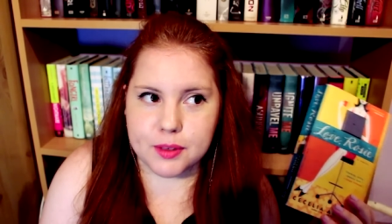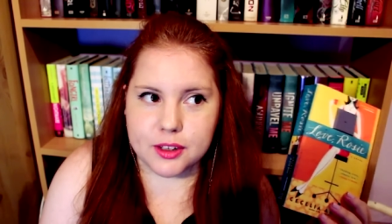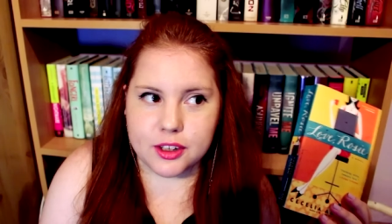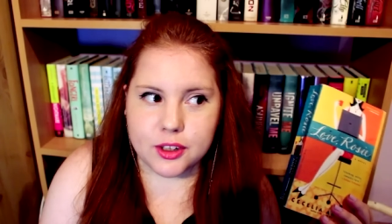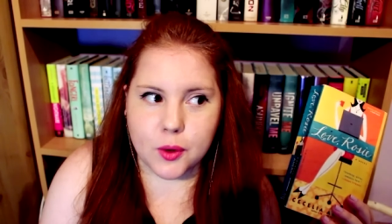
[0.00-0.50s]

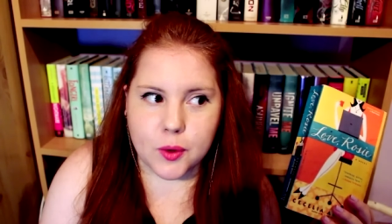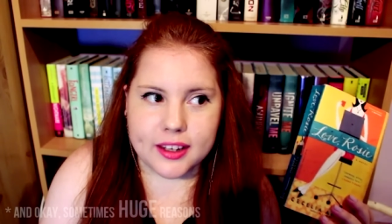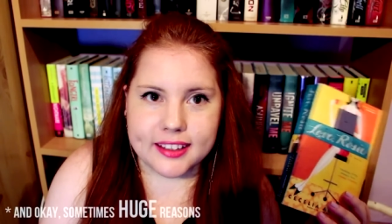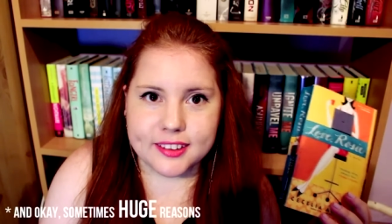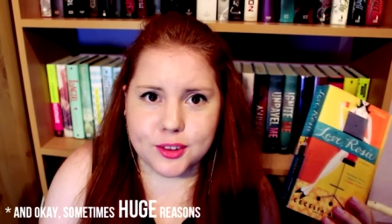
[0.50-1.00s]
you know,
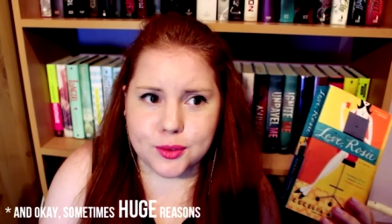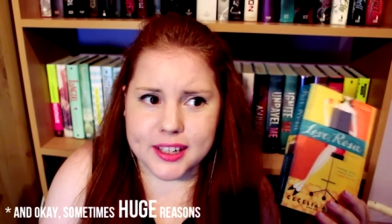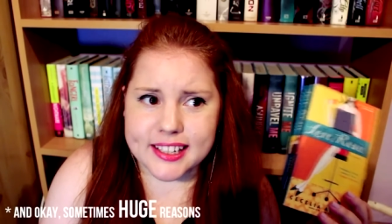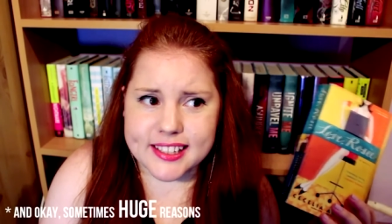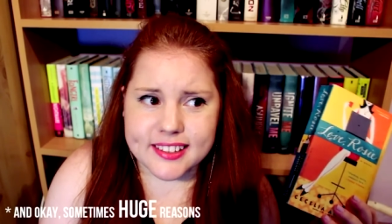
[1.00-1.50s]
little
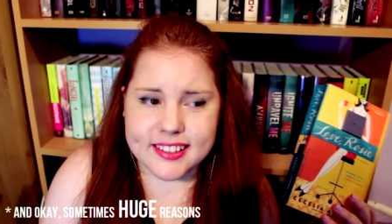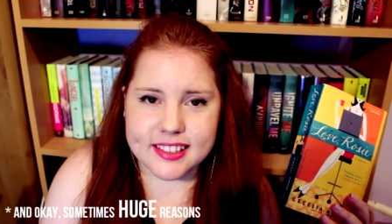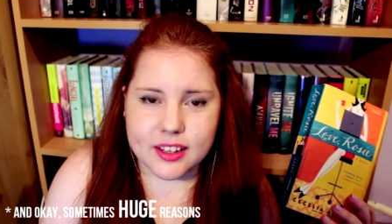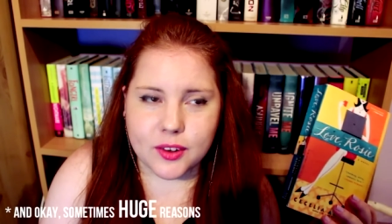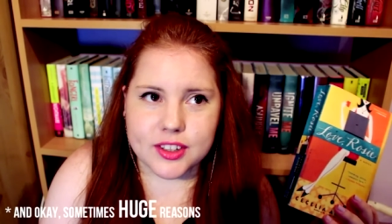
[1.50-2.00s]

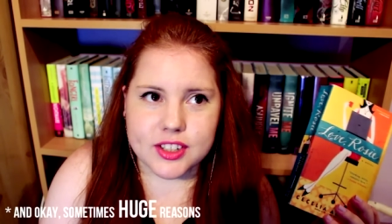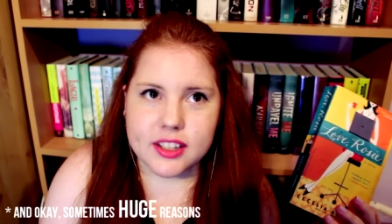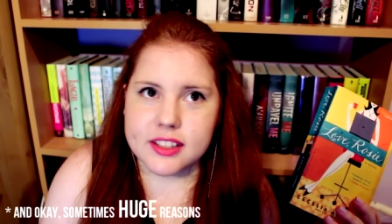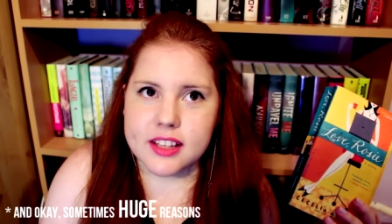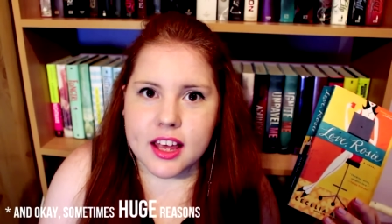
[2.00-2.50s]
reasons, or
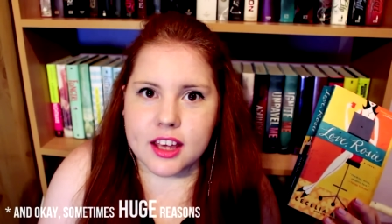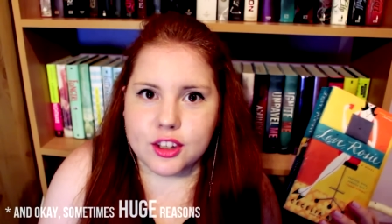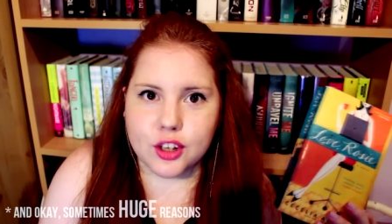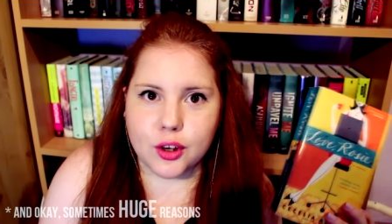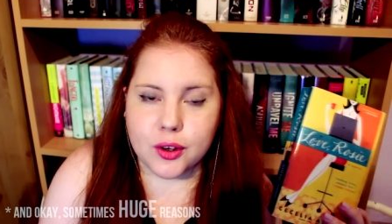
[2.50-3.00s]
just,
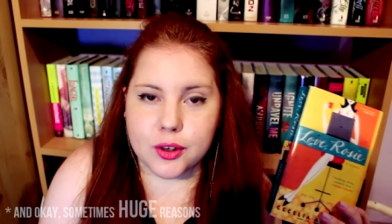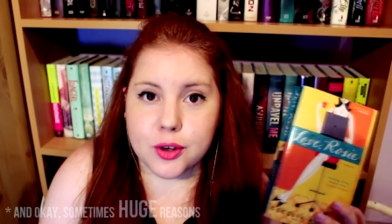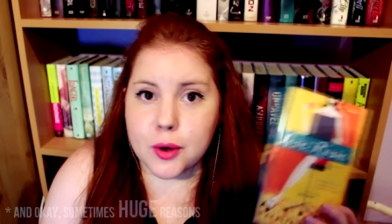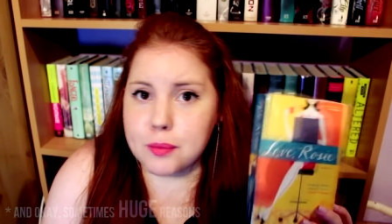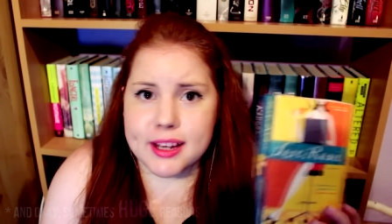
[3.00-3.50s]
you know,
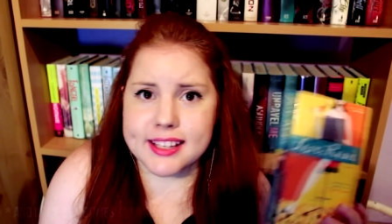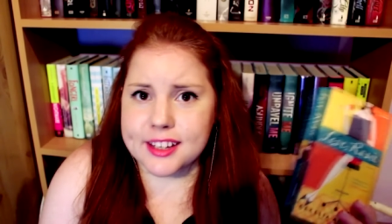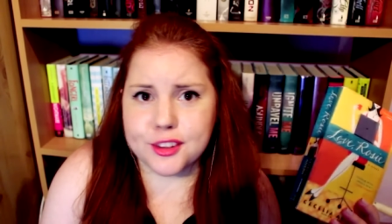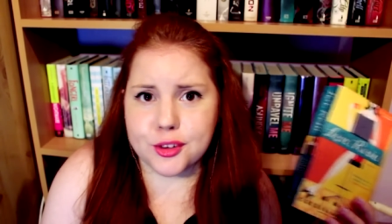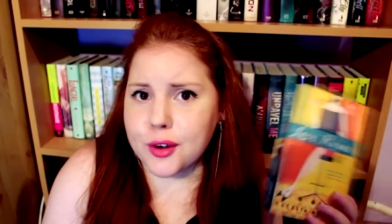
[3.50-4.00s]
wrong
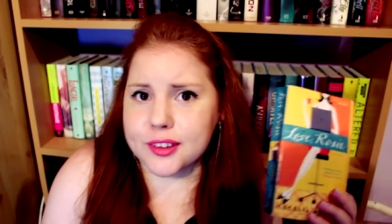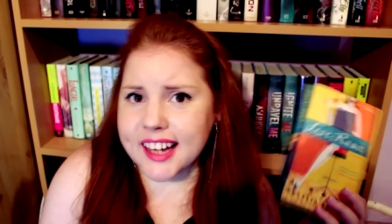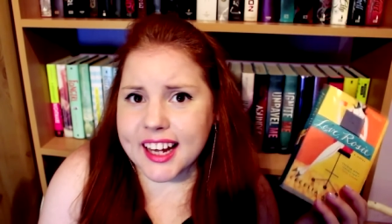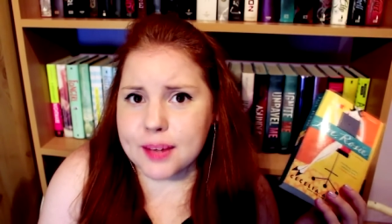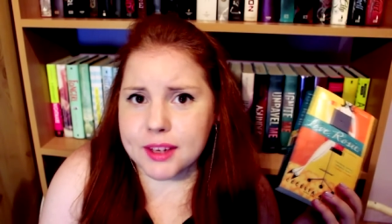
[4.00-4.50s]
place at the wrong
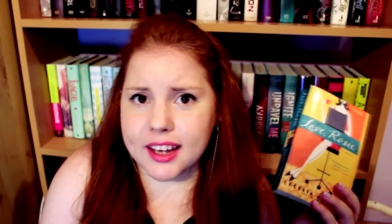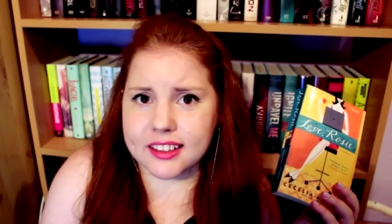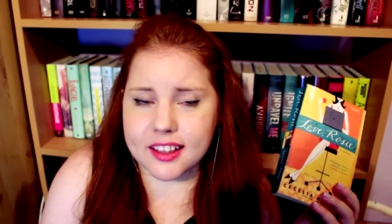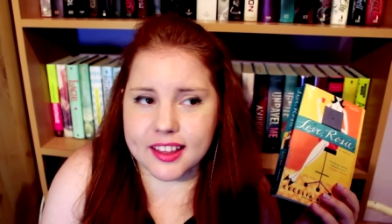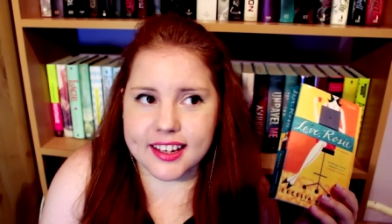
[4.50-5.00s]
time
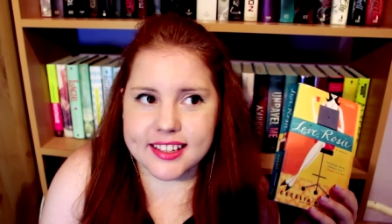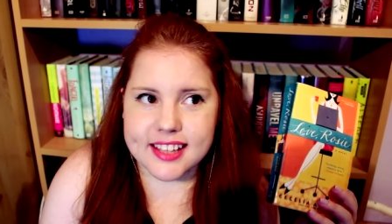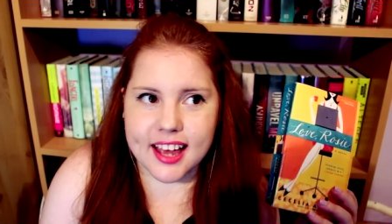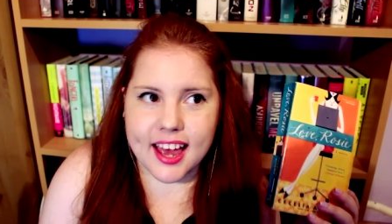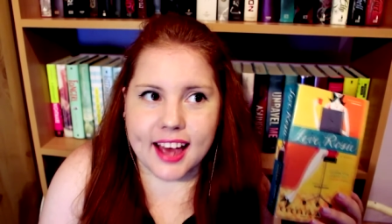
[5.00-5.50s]
kind of
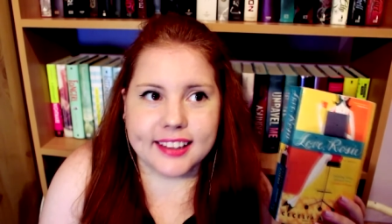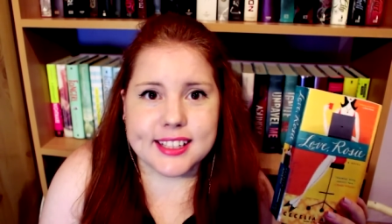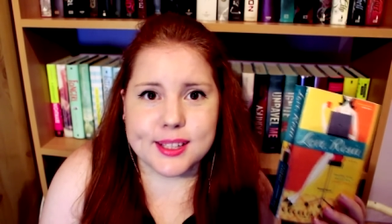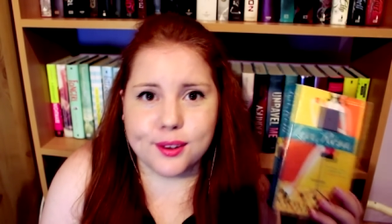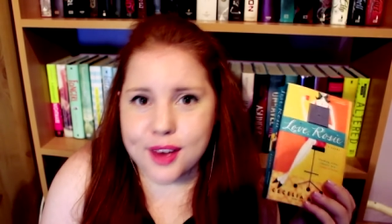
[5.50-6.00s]
things. And it's